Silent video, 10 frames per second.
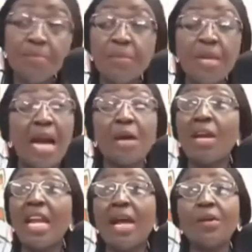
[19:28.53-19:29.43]

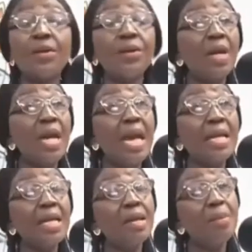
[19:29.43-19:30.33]
Acordano,
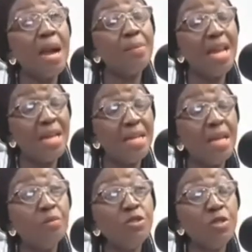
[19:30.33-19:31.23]
and then a mammy, and
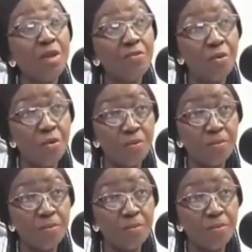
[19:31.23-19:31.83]
then a bush you are for.